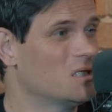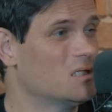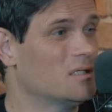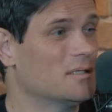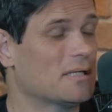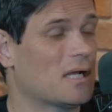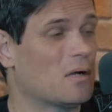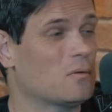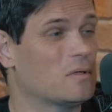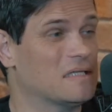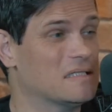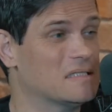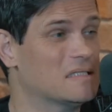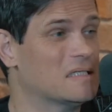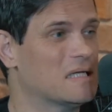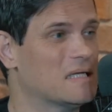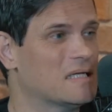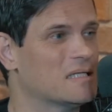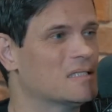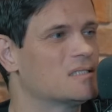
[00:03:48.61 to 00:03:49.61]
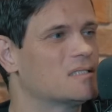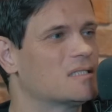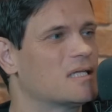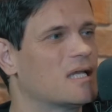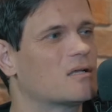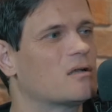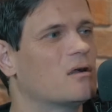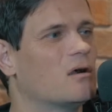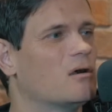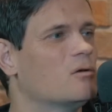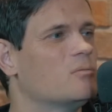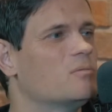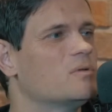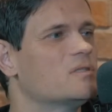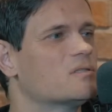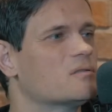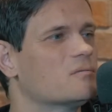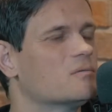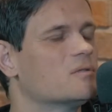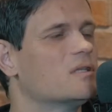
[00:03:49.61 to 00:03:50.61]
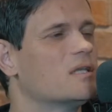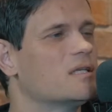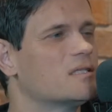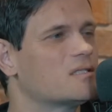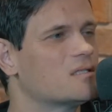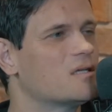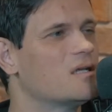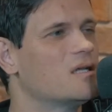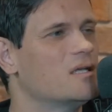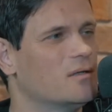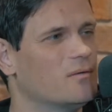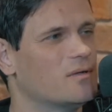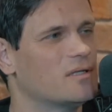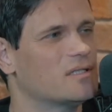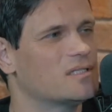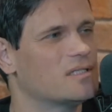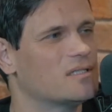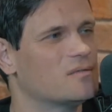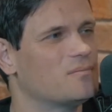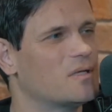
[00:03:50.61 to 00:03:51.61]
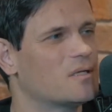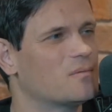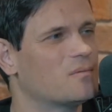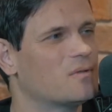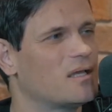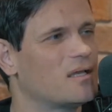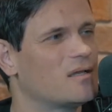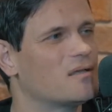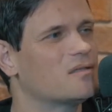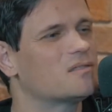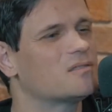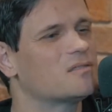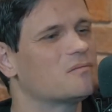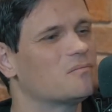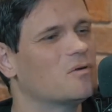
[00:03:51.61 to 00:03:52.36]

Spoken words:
and how easy it is to get caught up in some of this when you see the big players.